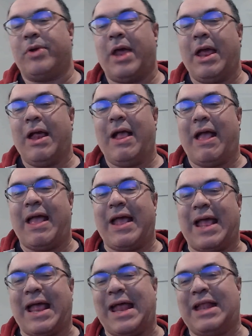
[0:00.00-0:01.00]

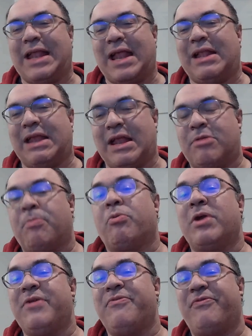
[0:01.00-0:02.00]
It's pretty
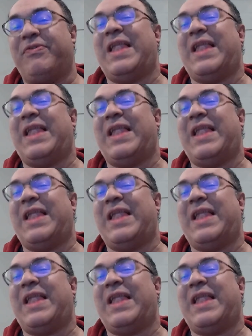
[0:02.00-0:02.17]
flat